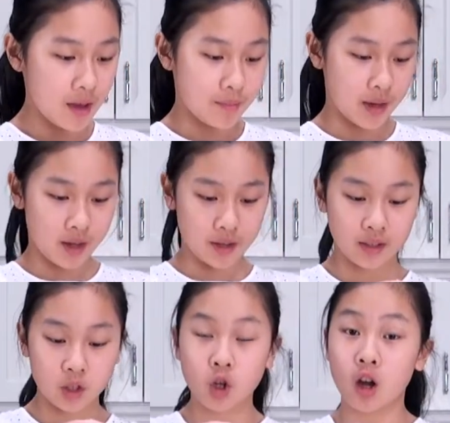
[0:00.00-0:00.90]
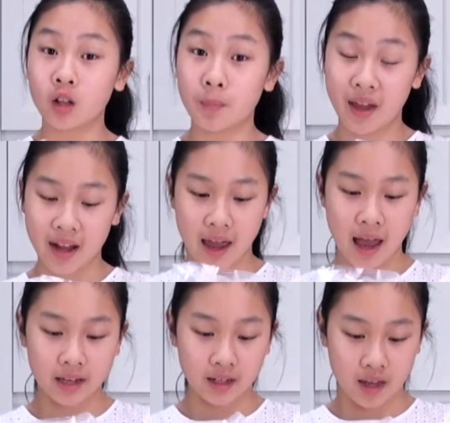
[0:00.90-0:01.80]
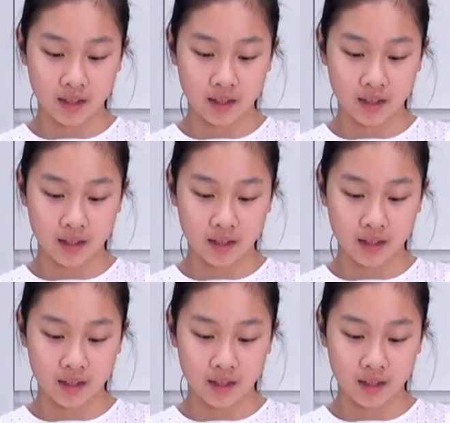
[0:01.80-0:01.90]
because the chocolate pen had a